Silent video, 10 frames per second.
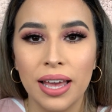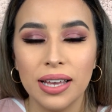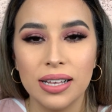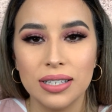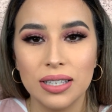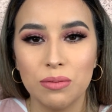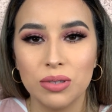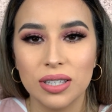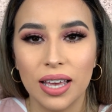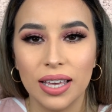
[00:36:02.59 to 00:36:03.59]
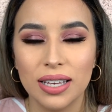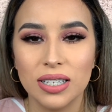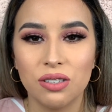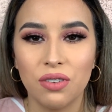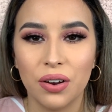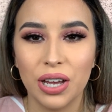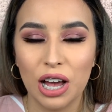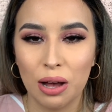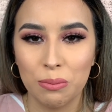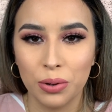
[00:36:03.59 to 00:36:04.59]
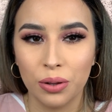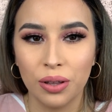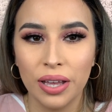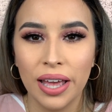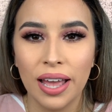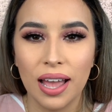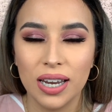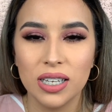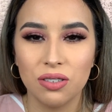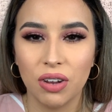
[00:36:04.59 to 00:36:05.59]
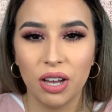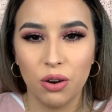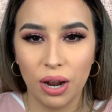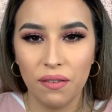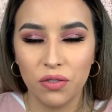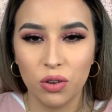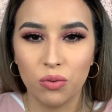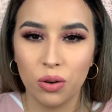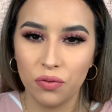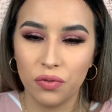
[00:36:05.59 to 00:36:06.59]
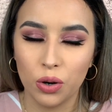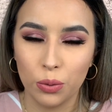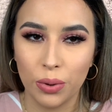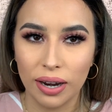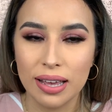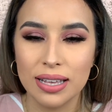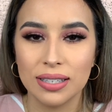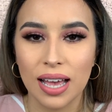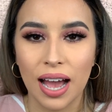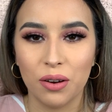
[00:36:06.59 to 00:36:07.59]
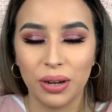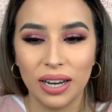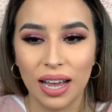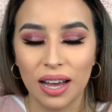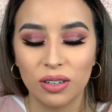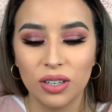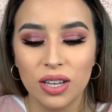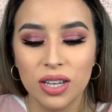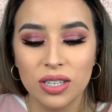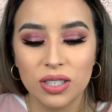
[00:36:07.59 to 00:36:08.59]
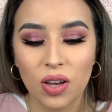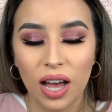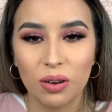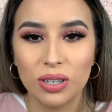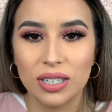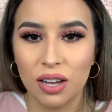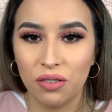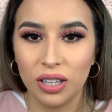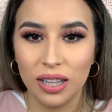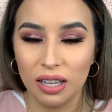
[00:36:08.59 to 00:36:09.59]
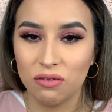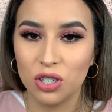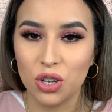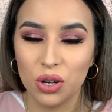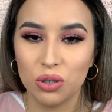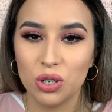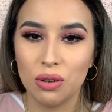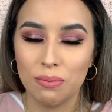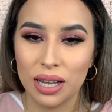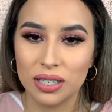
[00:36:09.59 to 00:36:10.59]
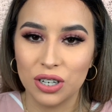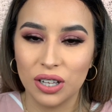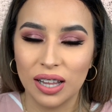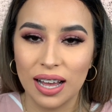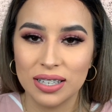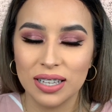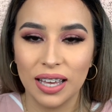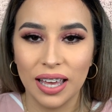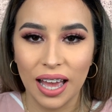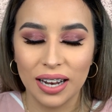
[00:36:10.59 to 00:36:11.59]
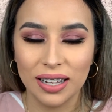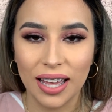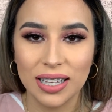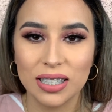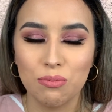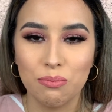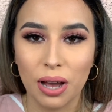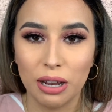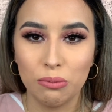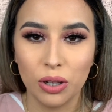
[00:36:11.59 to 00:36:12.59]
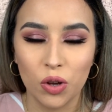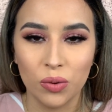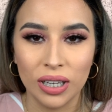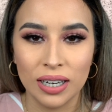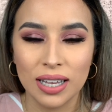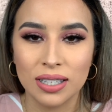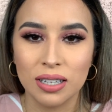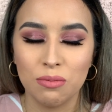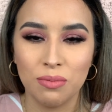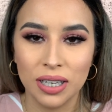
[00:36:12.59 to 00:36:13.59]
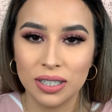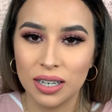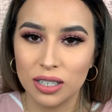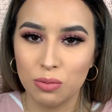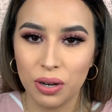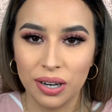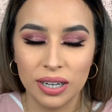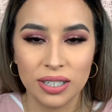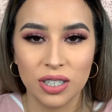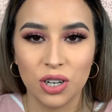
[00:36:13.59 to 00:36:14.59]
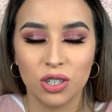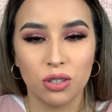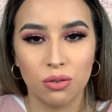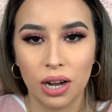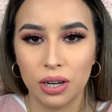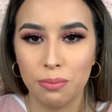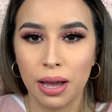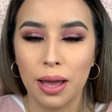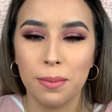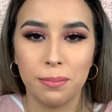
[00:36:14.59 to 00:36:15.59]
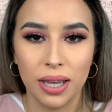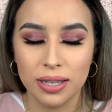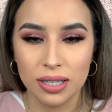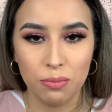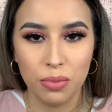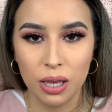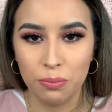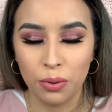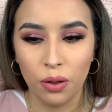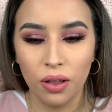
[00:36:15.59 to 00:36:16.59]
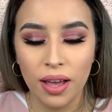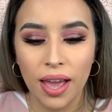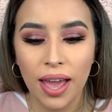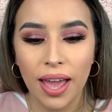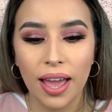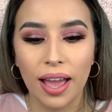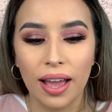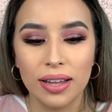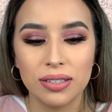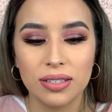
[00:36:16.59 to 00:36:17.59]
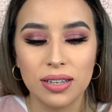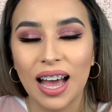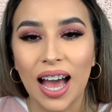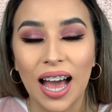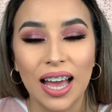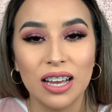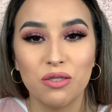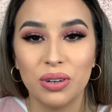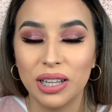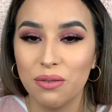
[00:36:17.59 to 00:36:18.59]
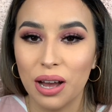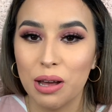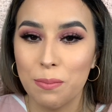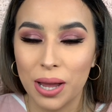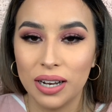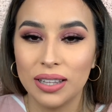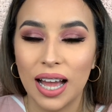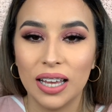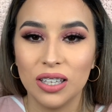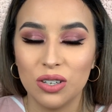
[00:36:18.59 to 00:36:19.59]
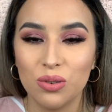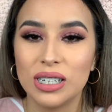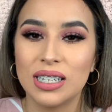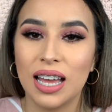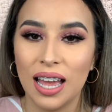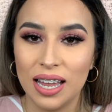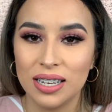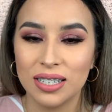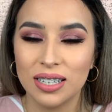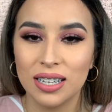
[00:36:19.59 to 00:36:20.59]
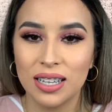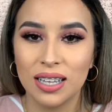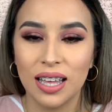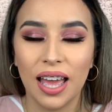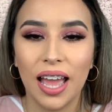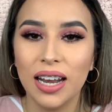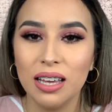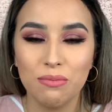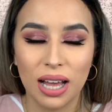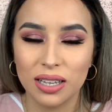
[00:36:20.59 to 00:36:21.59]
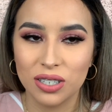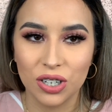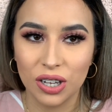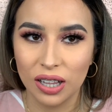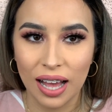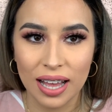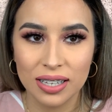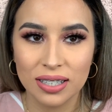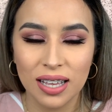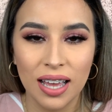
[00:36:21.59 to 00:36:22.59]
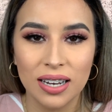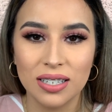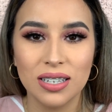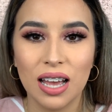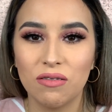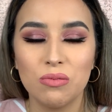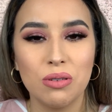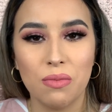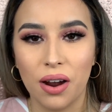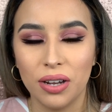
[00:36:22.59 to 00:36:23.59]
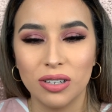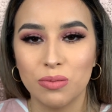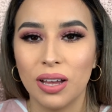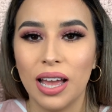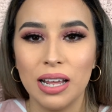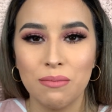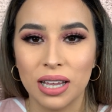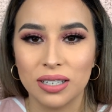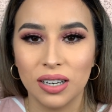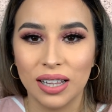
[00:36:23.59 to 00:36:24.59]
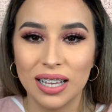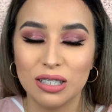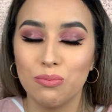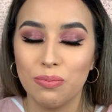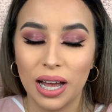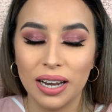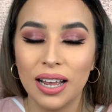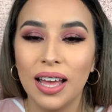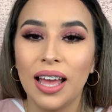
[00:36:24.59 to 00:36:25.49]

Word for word: He seems like he's very humble and he's very grateful for, for where he's at right now. So I would definitely love to go to a masterclass again. Like it's mind blowing. It's an amazing experience. You're surrounded by amazing people and I really recommend that you attend any masterclass. It doesn't have to be Mario's, but any masterclass. But